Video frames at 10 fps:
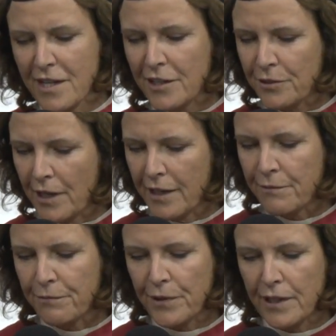
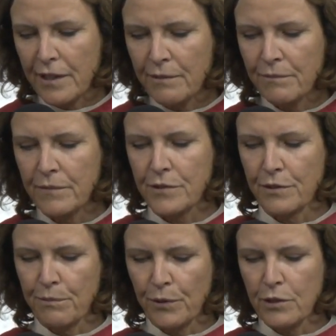creative freedom to
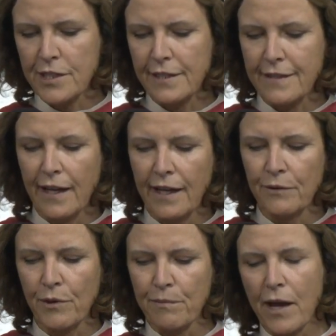approach
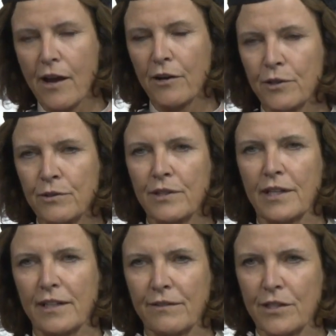design with my own
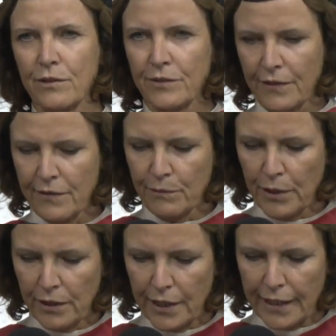individual
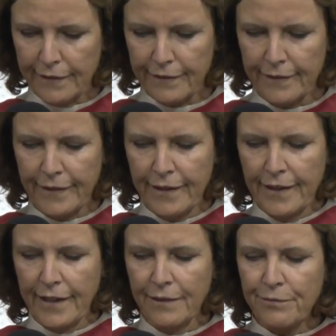sensibilities,
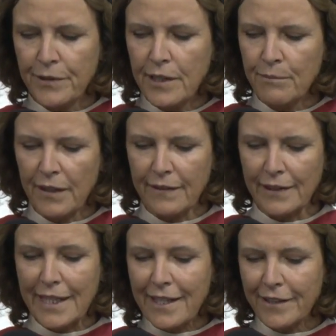and freedom as a
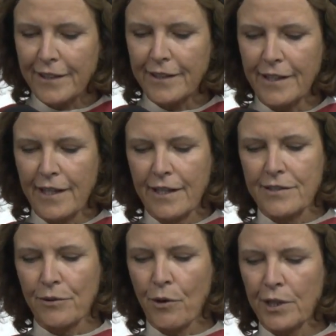leader
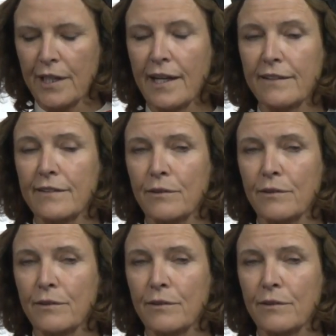to organize the